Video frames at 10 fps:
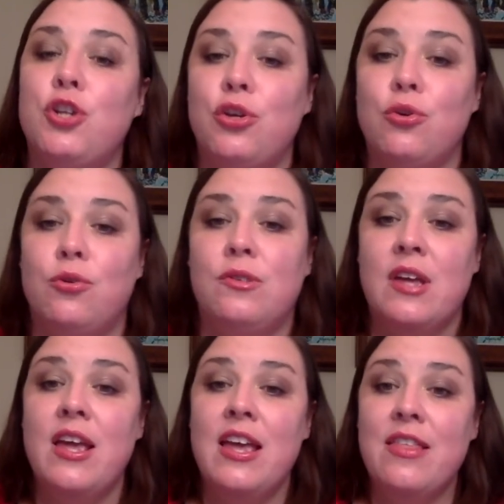news
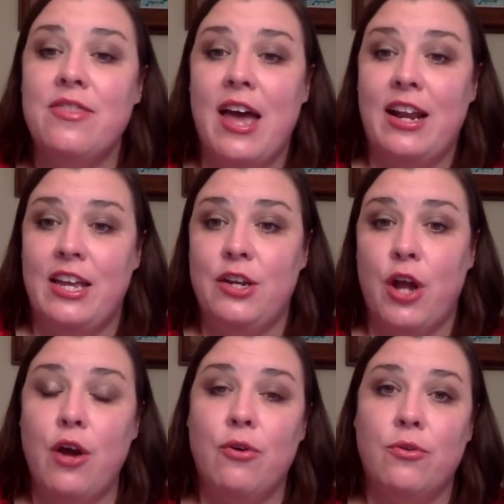that he
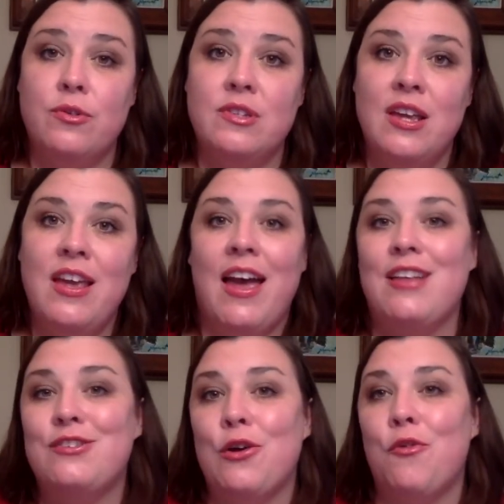knows.
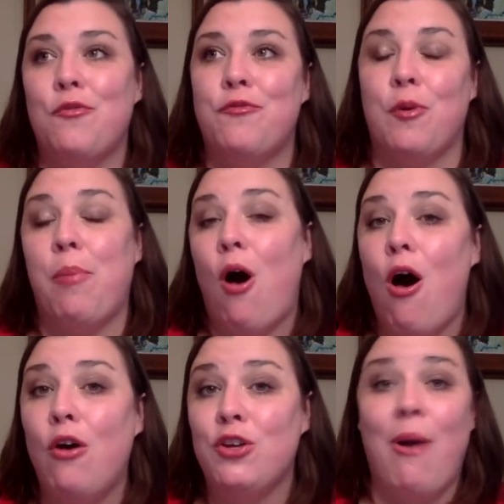And so for
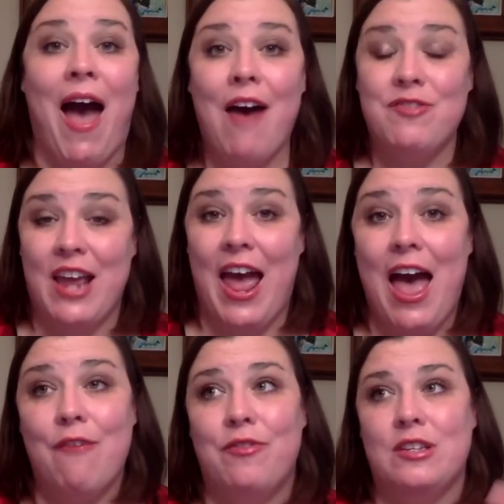Paul, you have to
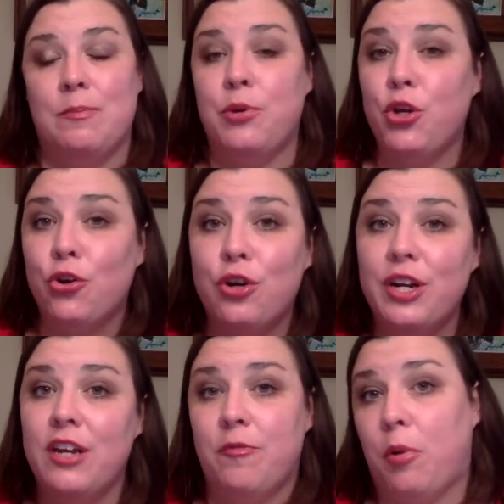have this
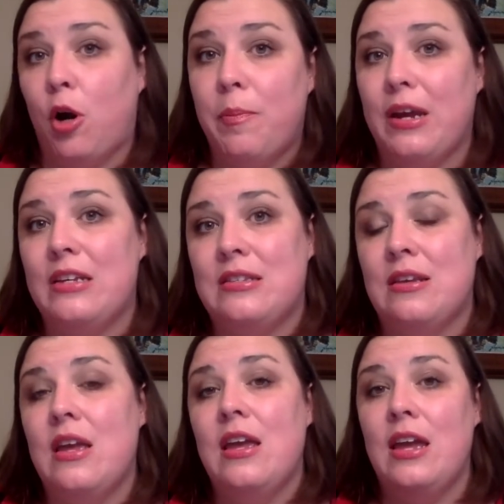purity of purpose
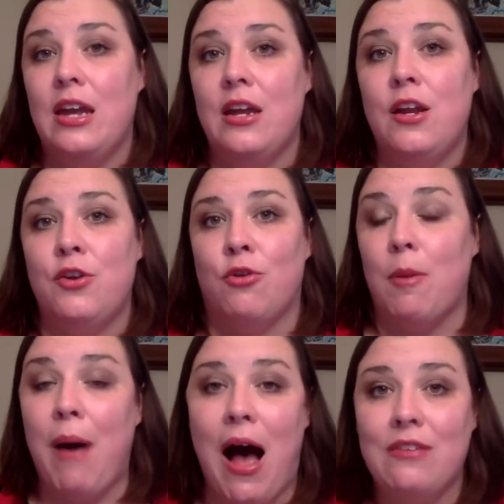in your
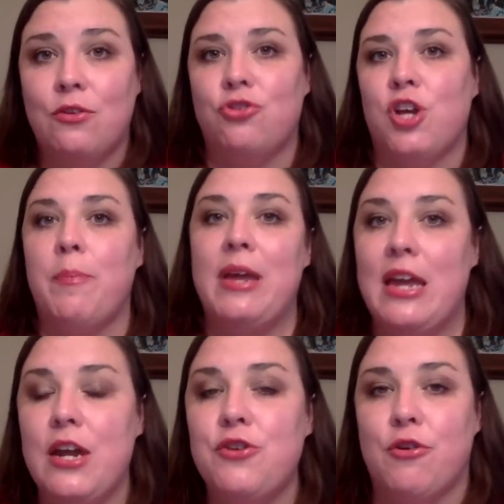apostleship,
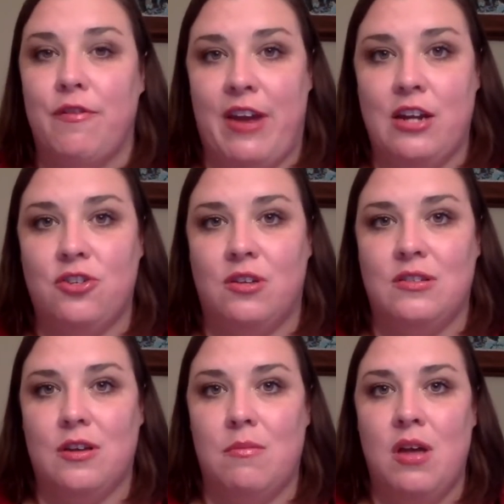in your
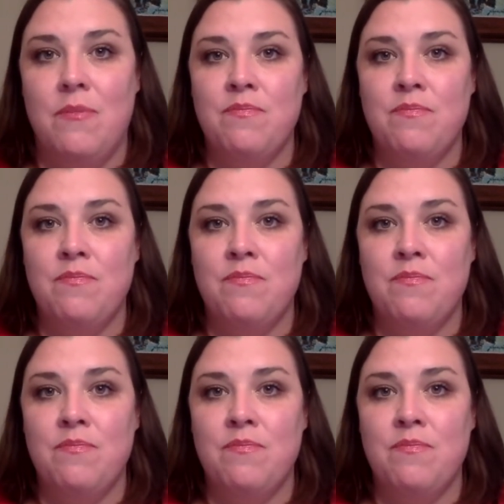evangelism.